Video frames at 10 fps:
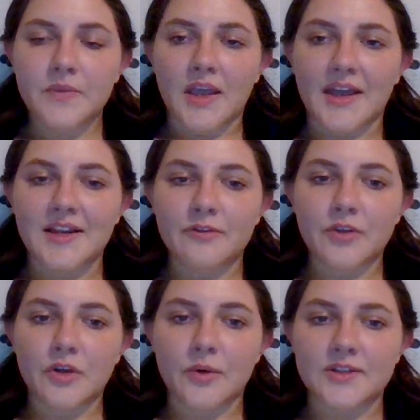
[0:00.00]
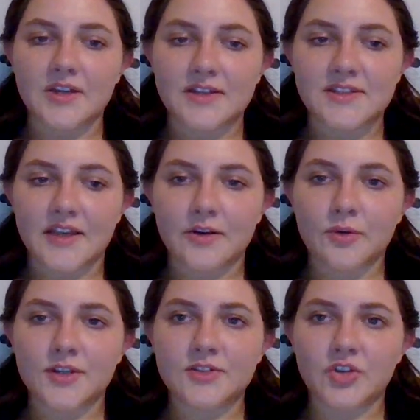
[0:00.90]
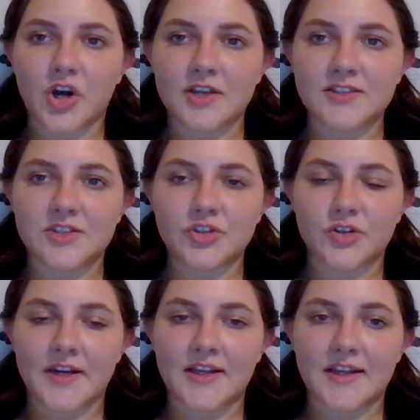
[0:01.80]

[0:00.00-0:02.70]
And even though it does increase our cost in training,